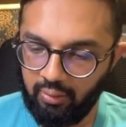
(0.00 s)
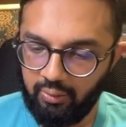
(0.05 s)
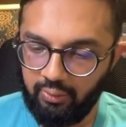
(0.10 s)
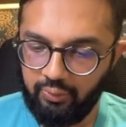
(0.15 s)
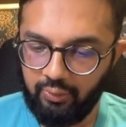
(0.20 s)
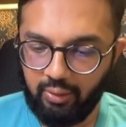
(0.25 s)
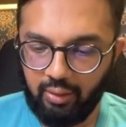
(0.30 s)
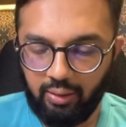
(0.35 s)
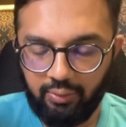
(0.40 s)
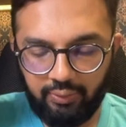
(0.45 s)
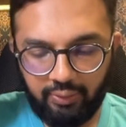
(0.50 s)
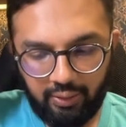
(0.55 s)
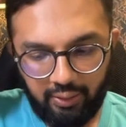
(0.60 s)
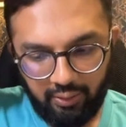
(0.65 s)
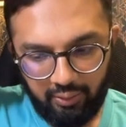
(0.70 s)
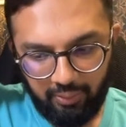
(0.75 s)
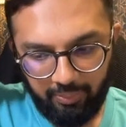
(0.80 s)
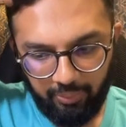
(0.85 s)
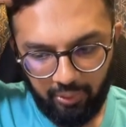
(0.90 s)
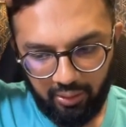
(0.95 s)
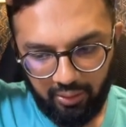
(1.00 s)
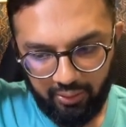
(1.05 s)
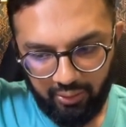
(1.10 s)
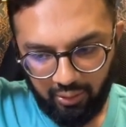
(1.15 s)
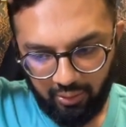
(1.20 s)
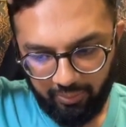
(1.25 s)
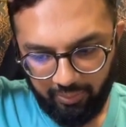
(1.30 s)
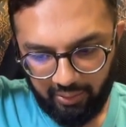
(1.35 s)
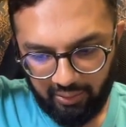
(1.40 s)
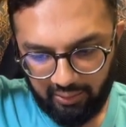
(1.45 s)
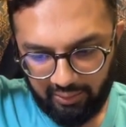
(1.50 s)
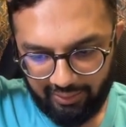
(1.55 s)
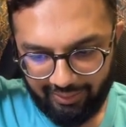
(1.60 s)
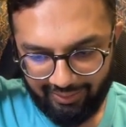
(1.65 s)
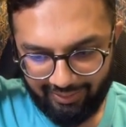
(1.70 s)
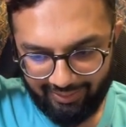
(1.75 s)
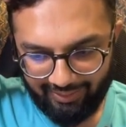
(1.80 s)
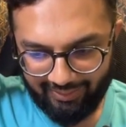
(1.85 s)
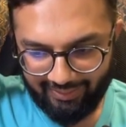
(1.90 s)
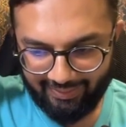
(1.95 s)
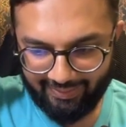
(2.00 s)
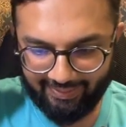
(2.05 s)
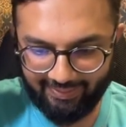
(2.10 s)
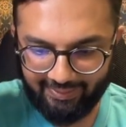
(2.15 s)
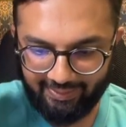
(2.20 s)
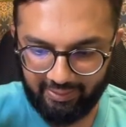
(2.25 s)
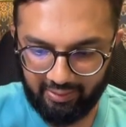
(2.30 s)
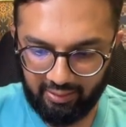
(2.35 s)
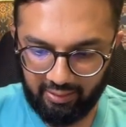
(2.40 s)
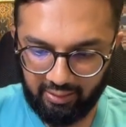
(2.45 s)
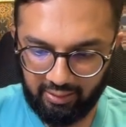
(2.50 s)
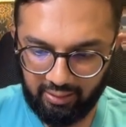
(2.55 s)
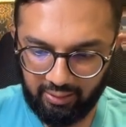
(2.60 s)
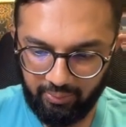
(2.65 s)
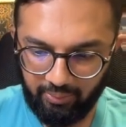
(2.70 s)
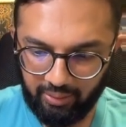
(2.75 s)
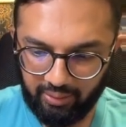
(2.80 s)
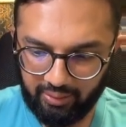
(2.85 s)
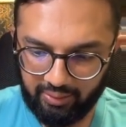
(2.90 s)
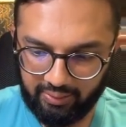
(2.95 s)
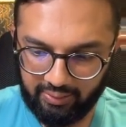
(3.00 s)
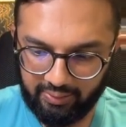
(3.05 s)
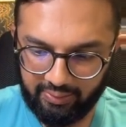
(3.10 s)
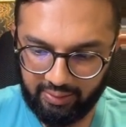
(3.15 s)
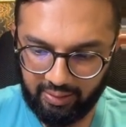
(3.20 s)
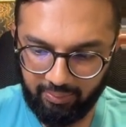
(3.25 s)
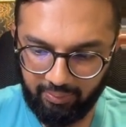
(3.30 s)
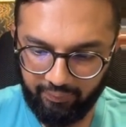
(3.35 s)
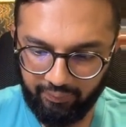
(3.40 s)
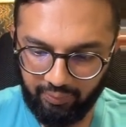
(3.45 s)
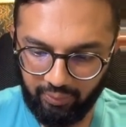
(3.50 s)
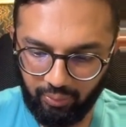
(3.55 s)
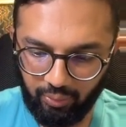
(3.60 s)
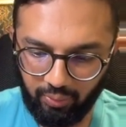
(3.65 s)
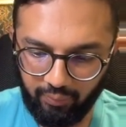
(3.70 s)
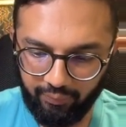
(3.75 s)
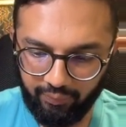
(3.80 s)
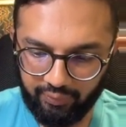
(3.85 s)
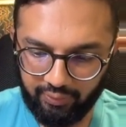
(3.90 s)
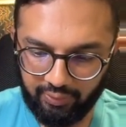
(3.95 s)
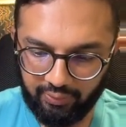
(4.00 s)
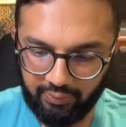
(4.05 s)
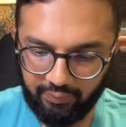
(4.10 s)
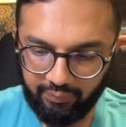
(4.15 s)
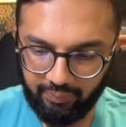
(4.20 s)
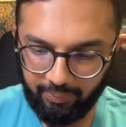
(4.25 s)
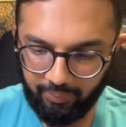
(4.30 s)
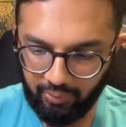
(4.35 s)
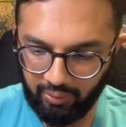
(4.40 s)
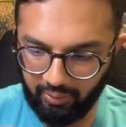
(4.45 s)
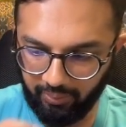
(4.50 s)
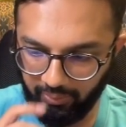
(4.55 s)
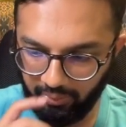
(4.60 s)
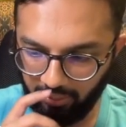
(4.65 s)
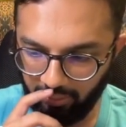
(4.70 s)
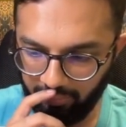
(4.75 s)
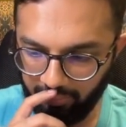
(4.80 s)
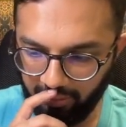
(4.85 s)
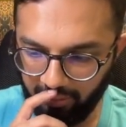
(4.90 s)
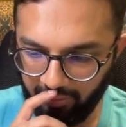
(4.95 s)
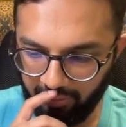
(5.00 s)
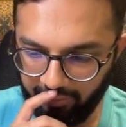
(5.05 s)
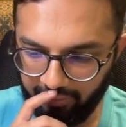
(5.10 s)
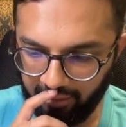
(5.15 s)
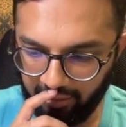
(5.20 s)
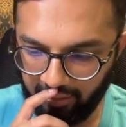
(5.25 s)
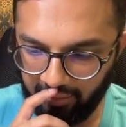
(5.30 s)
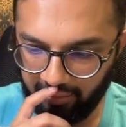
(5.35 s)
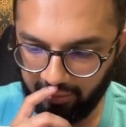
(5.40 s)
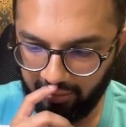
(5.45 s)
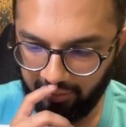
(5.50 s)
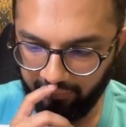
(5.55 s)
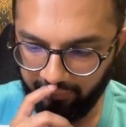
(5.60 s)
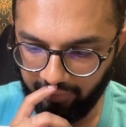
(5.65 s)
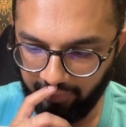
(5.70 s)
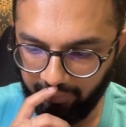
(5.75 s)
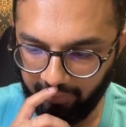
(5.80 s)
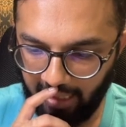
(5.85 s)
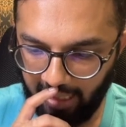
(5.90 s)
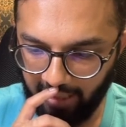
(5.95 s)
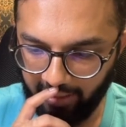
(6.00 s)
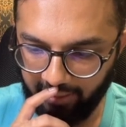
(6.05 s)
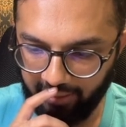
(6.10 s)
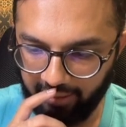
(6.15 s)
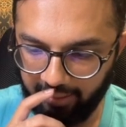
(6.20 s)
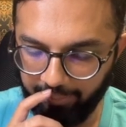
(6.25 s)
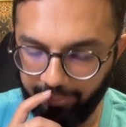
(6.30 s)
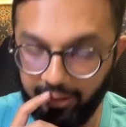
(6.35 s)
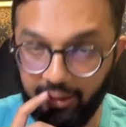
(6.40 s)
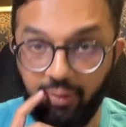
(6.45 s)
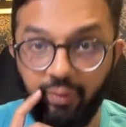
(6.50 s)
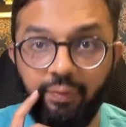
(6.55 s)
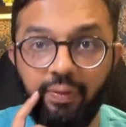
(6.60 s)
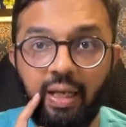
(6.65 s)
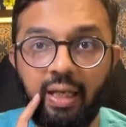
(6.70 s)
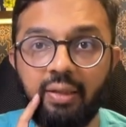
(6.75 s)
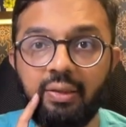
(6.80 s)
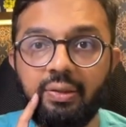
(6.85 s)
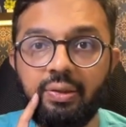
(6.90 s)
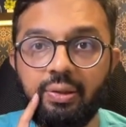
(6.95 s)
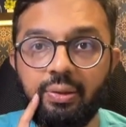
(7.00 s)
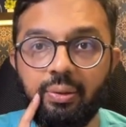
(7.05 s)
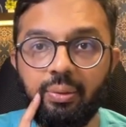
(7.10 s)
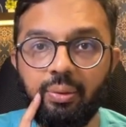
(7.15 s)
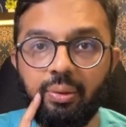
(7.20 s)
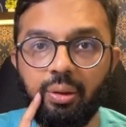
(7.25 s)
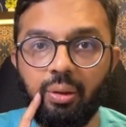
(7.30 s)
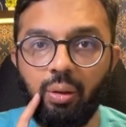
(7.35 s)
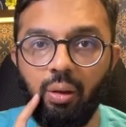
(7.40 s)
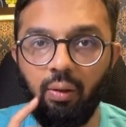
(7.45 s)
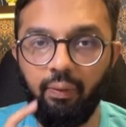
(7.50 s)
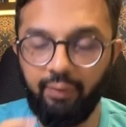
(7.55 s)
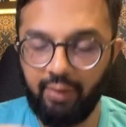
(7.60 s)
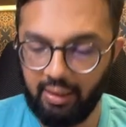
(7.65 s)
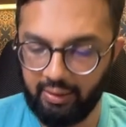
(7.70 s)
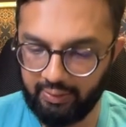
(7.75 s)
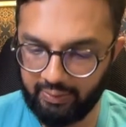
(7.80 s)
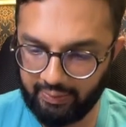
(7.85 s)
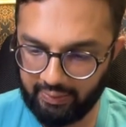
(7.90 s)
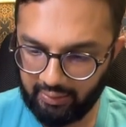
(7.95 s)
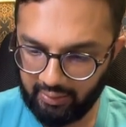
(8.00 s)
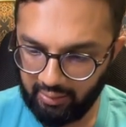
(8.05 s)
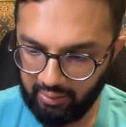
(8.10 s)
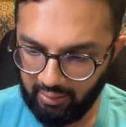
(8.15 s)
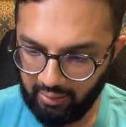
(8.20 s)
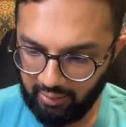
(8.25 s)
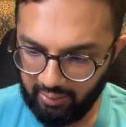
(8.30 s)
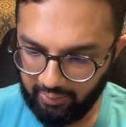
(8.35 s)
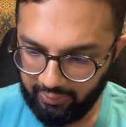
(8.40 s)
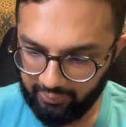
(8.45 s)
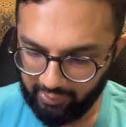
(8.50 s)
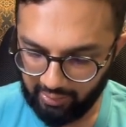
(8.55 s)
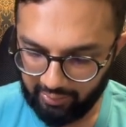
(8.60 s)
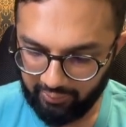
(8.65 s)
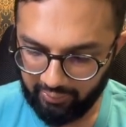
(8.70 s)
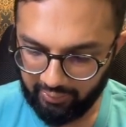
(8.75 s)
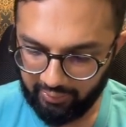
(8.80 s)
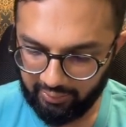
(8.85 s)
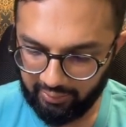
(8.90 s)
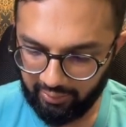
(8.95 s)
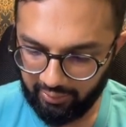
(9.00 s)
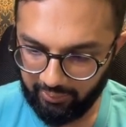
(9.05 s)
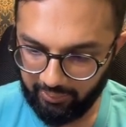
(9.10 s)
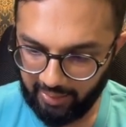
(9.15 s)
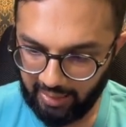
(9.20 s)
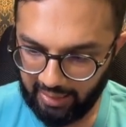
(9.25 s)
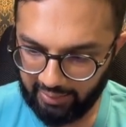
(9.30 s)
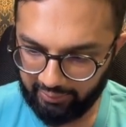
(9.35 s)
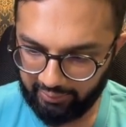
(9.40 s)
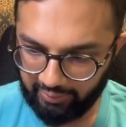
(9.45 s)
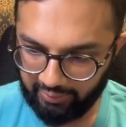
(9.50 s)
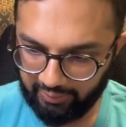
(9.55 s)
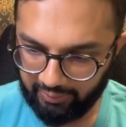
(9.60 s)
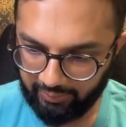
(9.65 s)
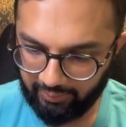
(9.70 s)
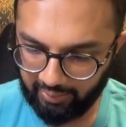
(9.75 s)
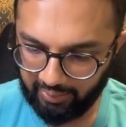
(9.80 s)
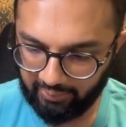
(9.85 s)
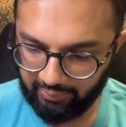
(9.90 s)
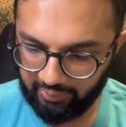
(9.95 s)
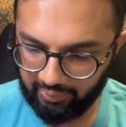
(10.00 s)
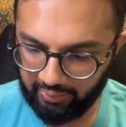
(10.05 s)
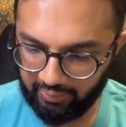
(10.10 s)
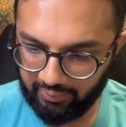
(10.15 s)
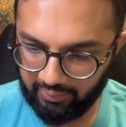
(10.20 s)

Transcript: So consider the polynomial this. What is the sum of the coefficients of the polynomial resulting from adding p of x to q of x? So I just need to add these together.